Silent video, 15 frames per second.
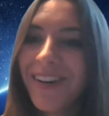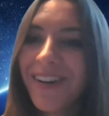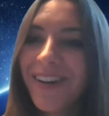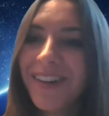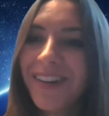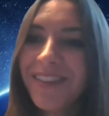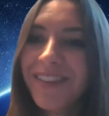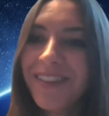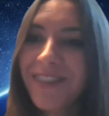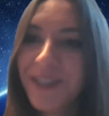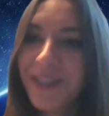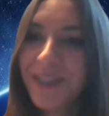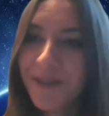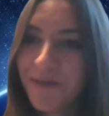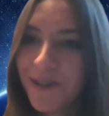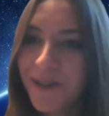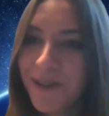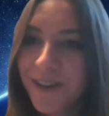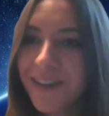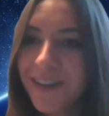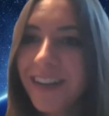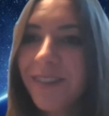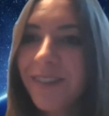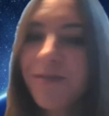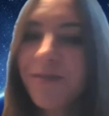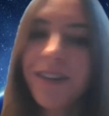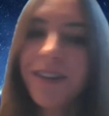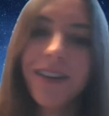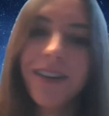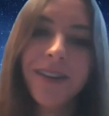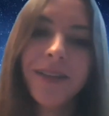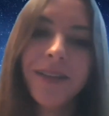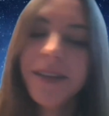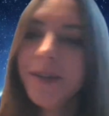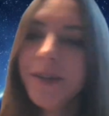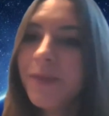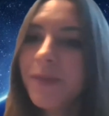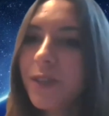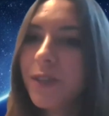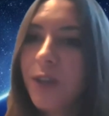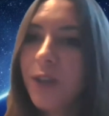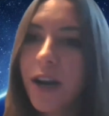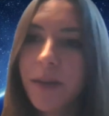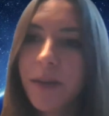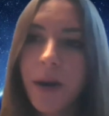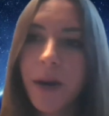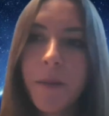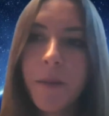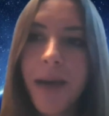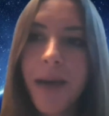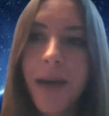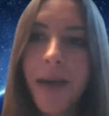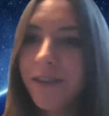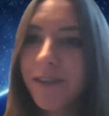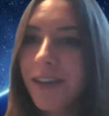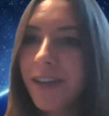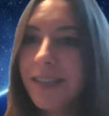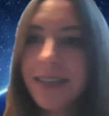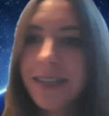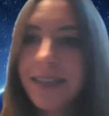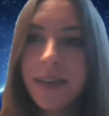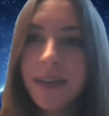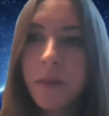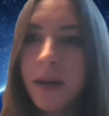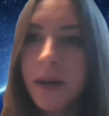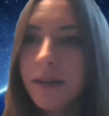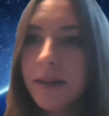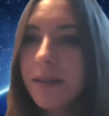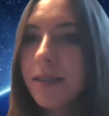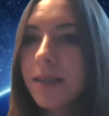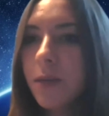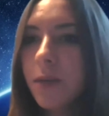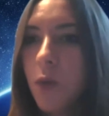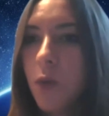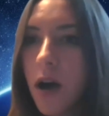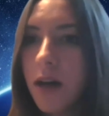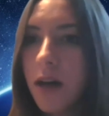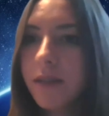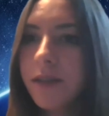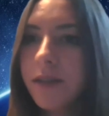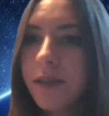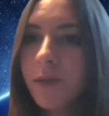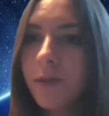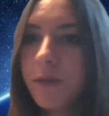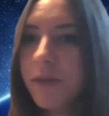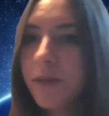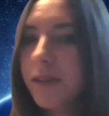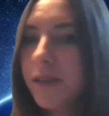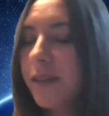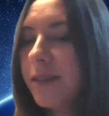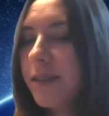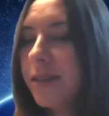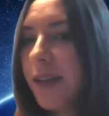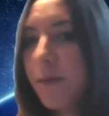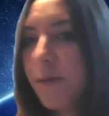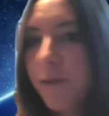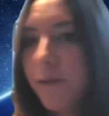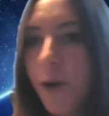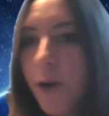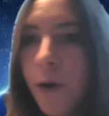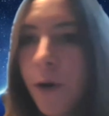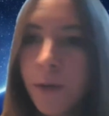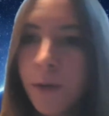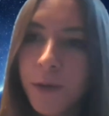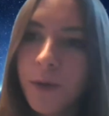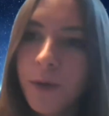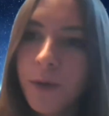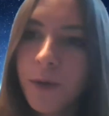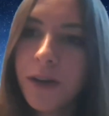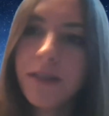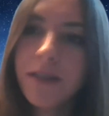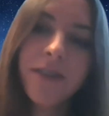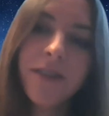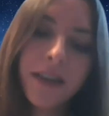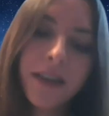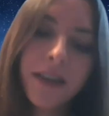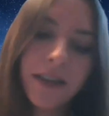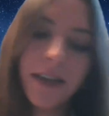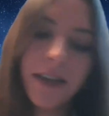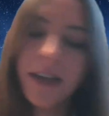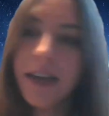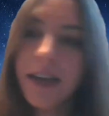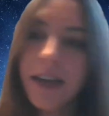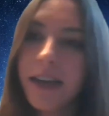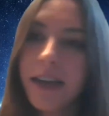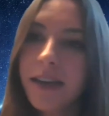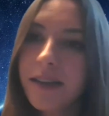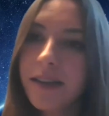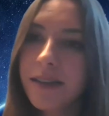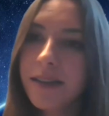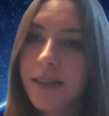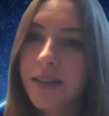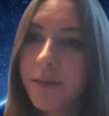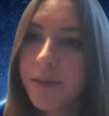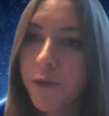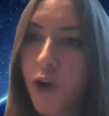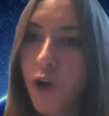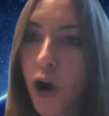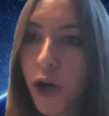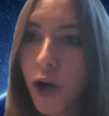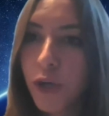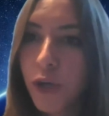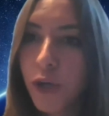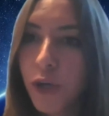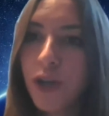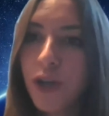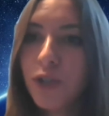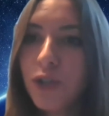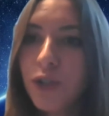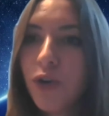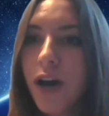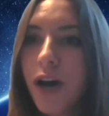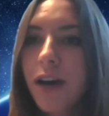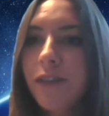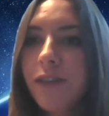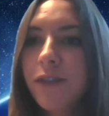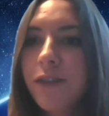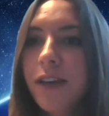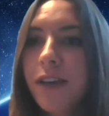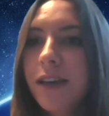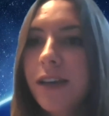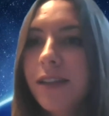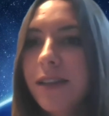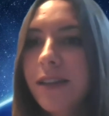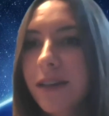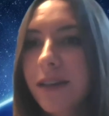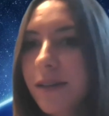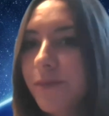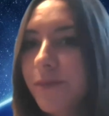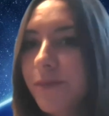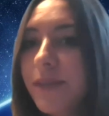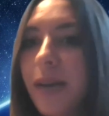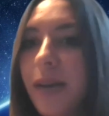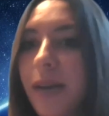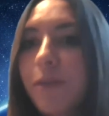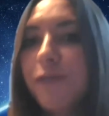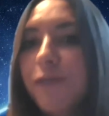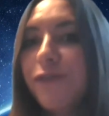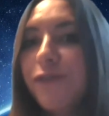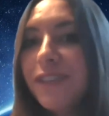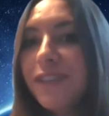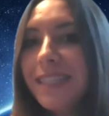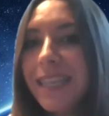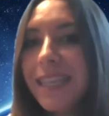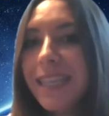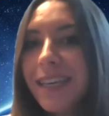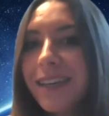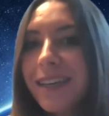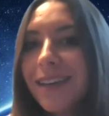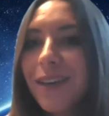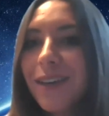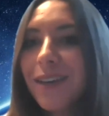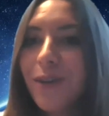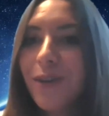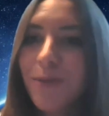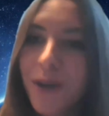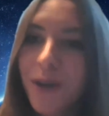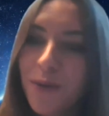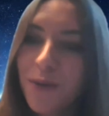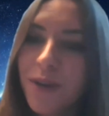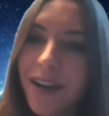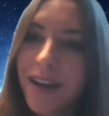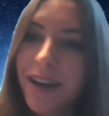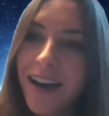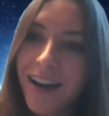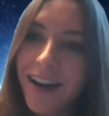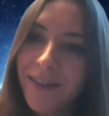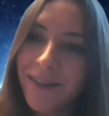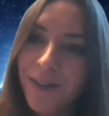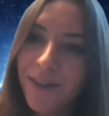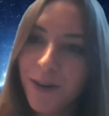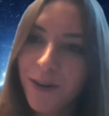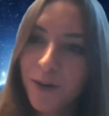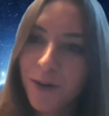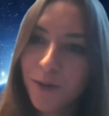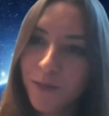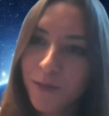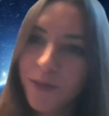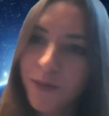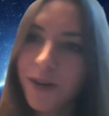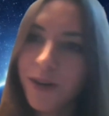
on the vision board, right? You want to talk about manifesting abundance and wealth, and we put the type of home you want to live in and the type of car you want to drive, the type of physique you might want to have, you know, uh,